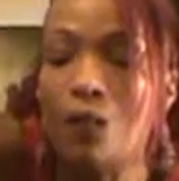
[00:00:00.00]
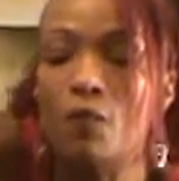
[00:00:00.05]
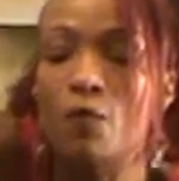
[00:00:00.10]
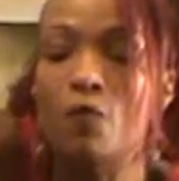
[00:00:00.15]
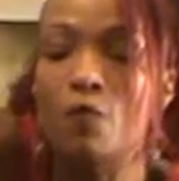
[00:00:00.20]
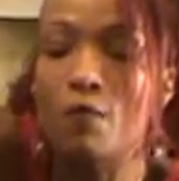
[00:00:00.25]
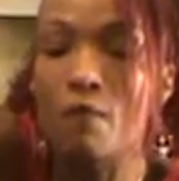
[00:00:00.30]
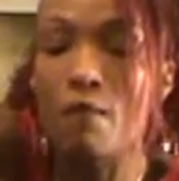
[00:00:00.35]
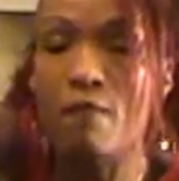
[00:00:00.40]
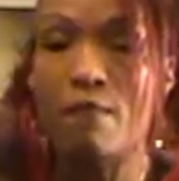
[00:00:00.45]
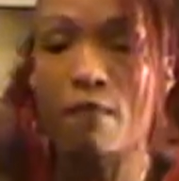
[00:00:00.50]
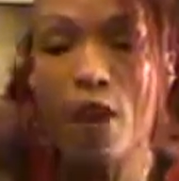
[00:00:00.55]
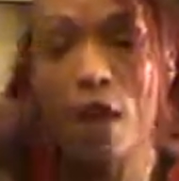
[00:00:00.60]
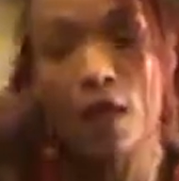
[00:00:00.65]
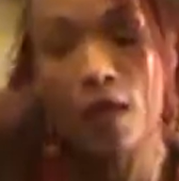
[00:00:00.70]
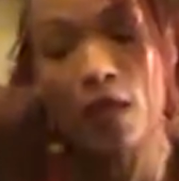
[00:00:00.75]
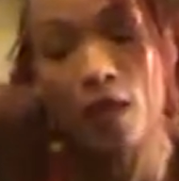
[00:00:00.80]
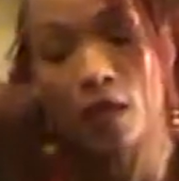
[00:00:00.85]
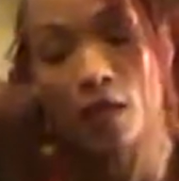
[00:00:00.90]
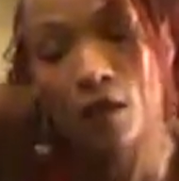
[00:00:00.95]
When you
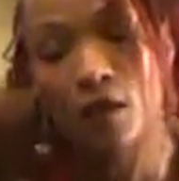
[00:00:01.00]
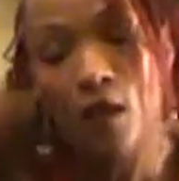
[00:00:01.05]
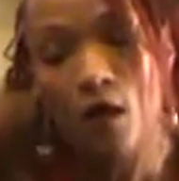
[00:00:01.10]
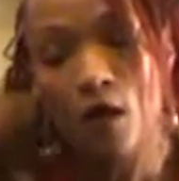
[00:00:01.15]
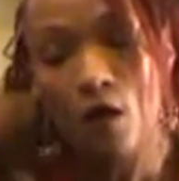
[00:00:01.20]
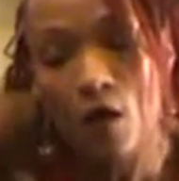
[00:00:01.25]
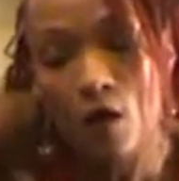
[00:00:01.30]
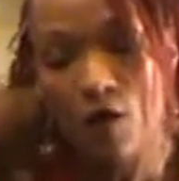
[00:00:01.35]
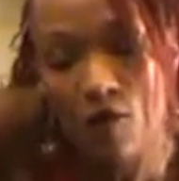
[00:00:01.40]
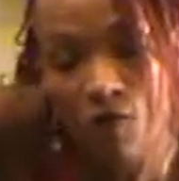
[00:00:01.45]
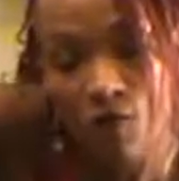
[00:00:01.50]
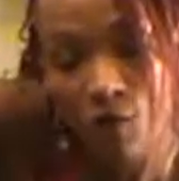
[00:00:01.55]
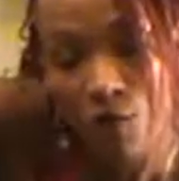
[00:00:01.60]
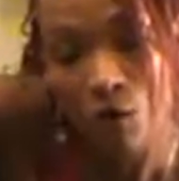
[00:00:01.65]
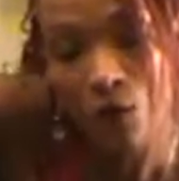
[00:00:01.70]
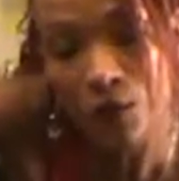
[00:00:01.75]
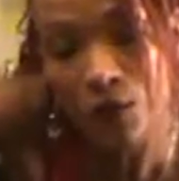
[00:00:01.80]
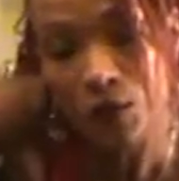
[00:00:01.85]
make it for